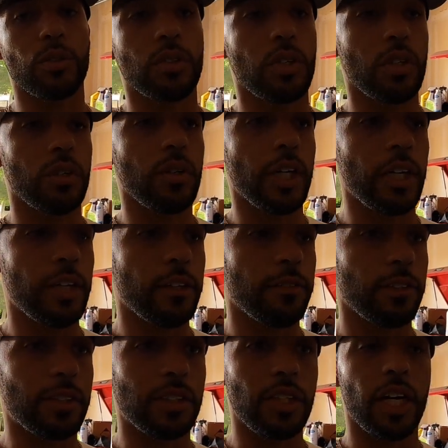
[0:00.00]
So
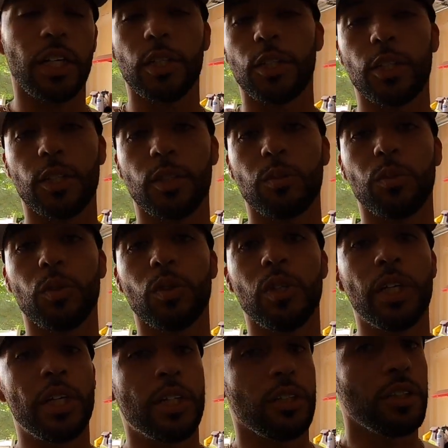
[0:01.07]
if it's non-adjustable,
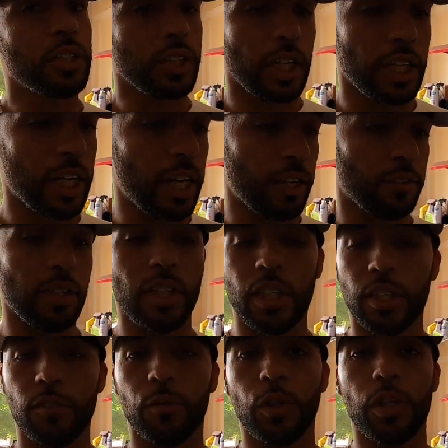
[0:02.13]
you just kind of have to
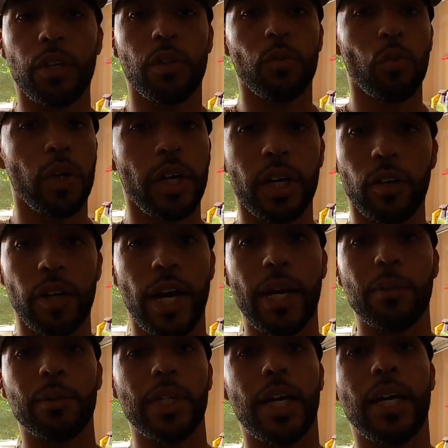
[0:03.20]
live with where it
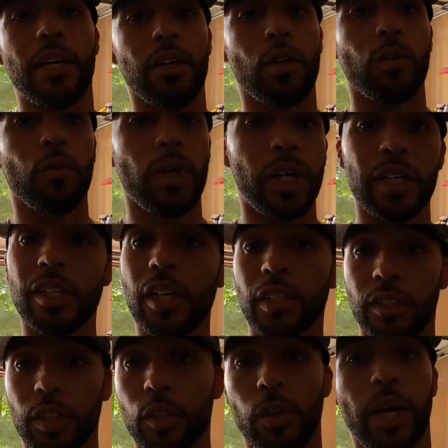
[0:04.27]
grabs at or where it
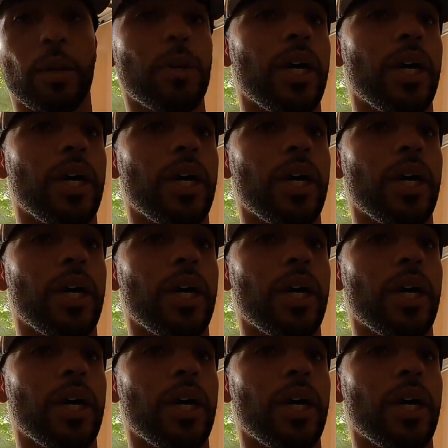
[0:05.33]
doesn't grab